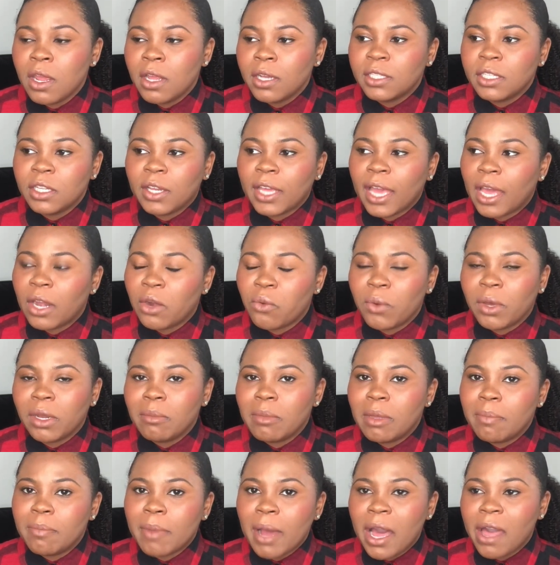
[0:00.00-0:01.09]
didn't kind of want to
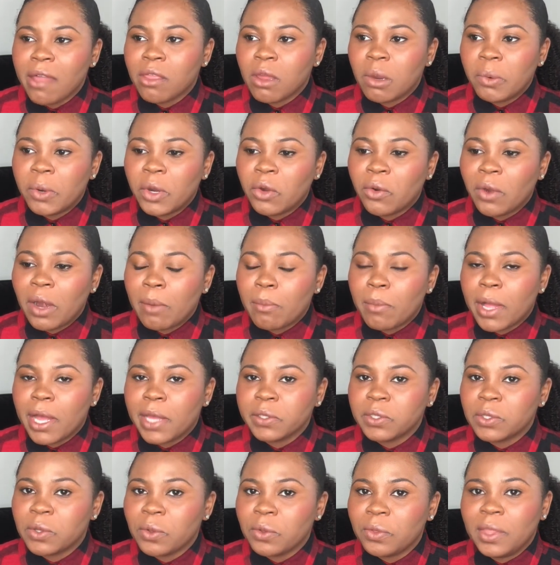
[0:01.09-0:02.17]
be bothered with
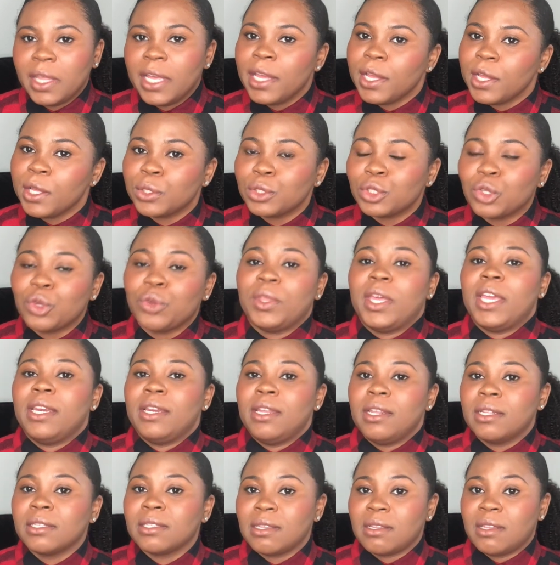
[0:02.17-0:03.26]
grandma's old things, so they
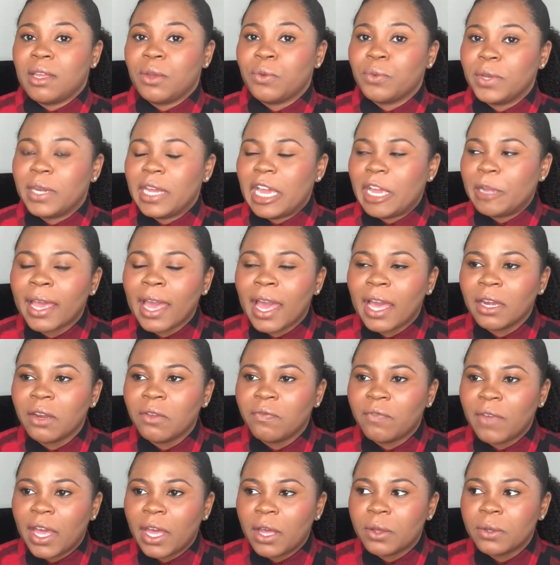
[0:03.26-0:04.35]
needed to liquidate. Kind of
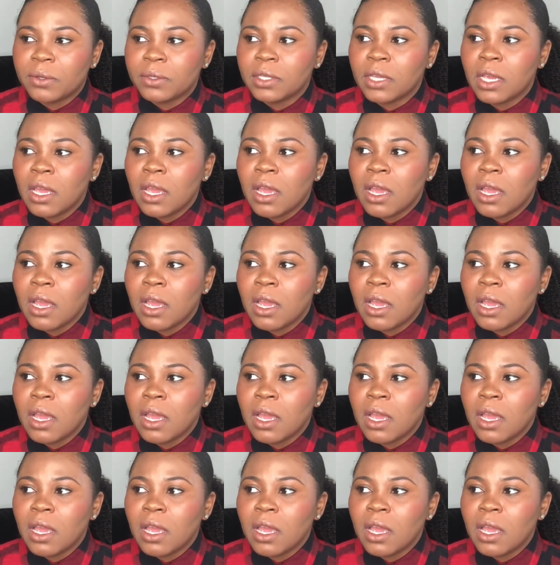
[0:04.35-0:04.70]
found